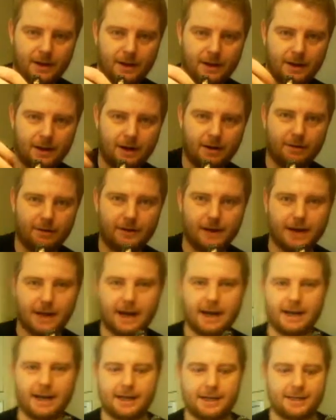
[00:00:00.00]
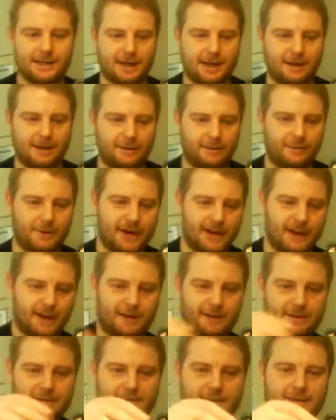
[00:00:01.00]
Oh, and it can take her weight,
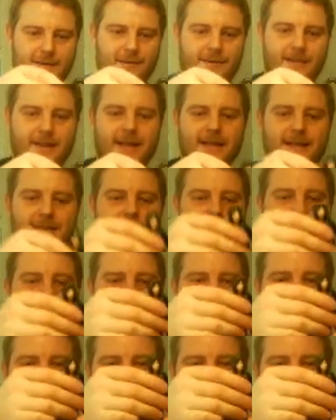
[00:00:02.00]
so that's good.